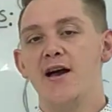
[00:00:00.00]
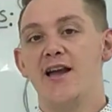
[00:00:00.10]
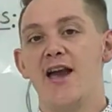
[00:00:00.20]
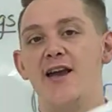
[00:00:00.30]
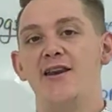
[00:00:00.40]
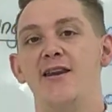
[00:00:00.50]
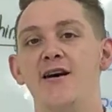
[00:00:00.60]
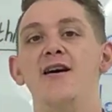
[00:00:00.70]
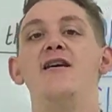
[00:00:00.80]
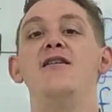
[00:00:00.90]

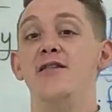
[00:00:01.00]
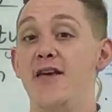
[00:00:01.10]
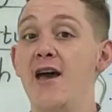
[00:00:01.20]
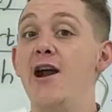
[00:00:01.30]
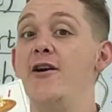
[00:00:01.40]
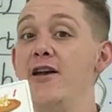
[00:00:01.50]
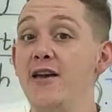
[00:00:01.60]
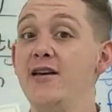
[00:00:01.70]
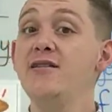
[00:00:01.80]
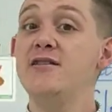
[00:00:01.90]
Again,
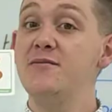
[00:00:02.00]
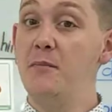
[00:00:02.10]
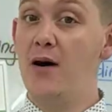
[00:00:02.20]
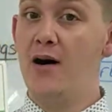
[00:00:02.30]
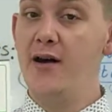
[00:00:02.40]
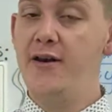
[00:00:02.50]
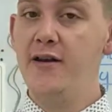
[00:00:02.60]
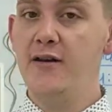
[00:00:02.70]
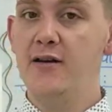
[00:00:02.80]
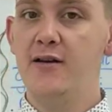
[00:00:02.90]
there is
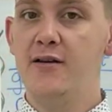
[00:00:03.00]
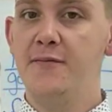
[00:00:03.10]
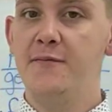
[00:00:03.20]
mud